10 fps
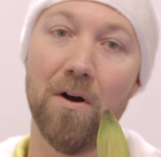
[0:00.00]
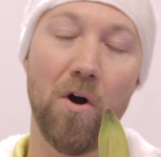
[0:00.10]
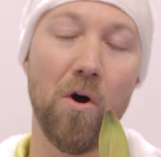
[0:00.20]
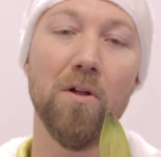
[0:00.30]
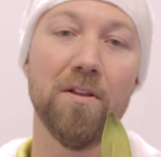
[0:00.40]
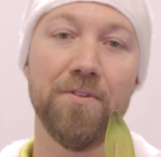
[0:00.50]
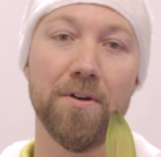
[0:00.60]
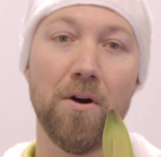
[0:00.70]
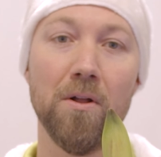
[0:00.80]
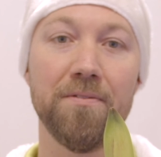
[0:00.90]
all
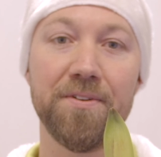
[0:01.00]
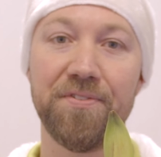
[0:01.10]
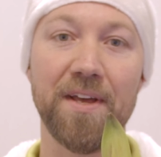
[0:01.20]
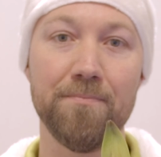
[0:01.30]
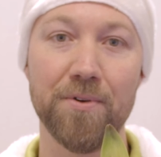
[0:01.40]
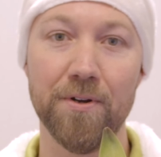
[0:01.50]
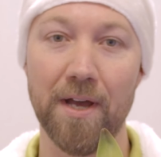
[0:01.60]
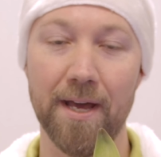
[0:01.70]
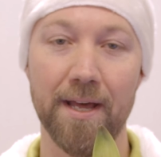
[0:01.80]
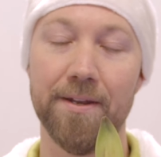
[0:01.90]
of, all of December
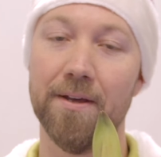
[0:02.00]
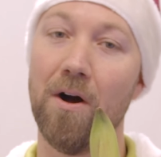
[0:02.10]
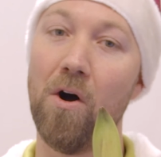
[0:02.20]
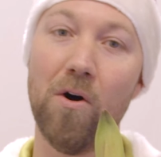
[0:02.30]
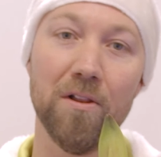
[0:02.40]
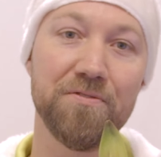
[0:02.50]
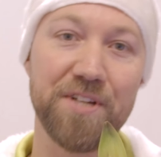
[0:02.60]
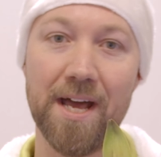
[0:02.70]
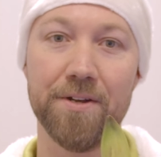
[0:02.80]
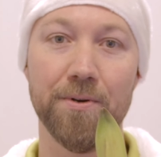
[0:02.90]
and all of
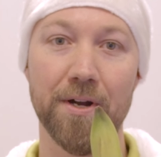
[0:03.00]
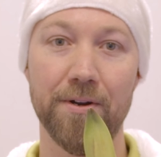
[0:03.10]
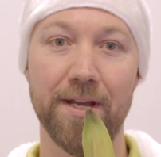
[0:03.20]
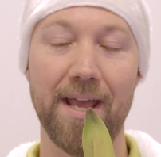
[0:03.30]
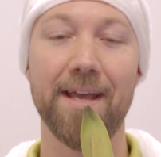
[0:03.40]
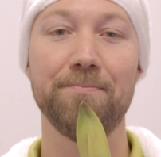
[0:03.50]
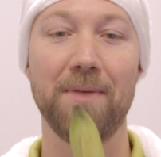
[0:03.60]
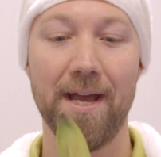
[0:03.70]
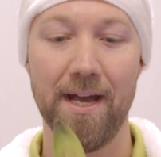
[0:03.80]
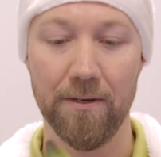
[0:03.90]
January in
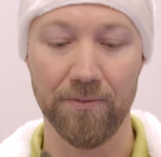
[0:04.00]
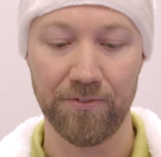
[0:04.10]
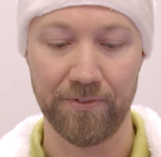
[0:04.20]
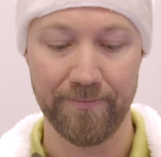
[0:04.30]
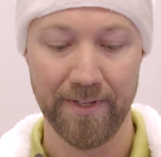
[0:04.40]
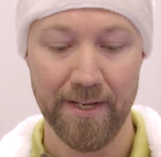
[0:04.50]
my house.